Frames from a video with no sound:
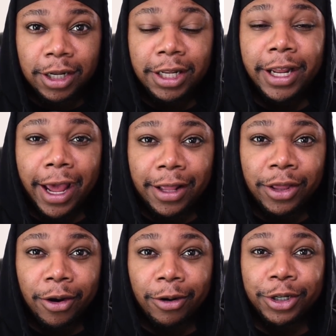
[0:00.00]
Yet
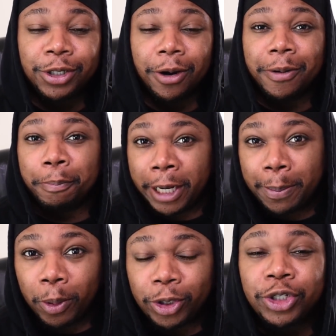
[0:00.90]
there are certain
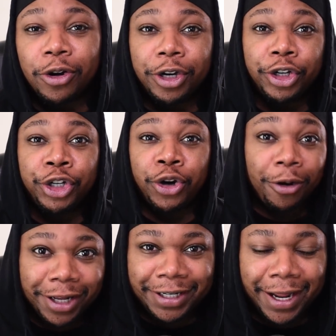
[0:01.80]
people, certain
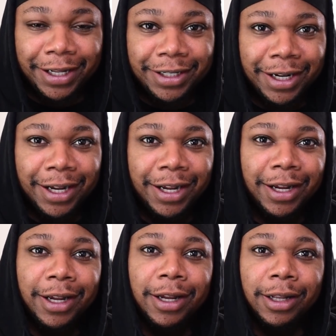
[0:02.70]
charlatans
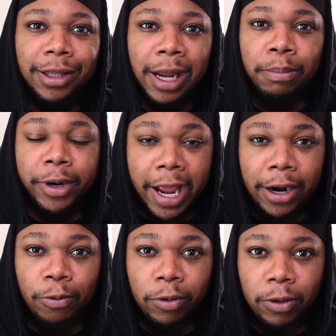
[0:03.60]
like
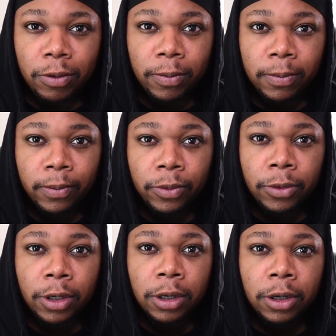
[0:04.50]
Brianna Wu,
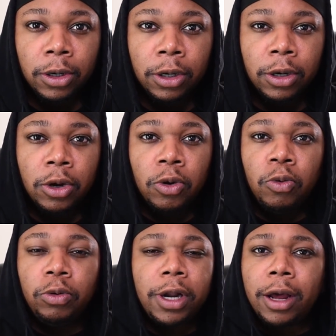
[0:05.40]

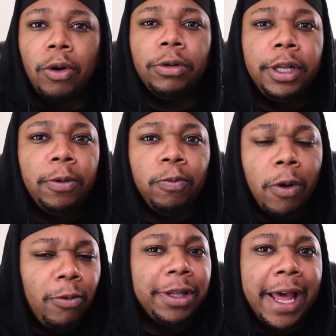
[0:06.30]
who not only
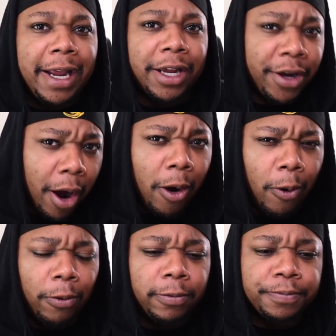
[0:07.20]
won't let it
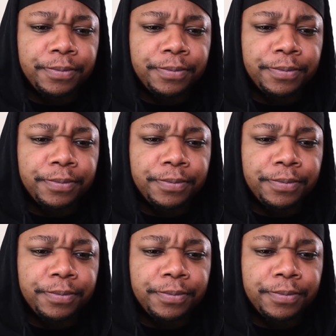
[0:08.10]
go,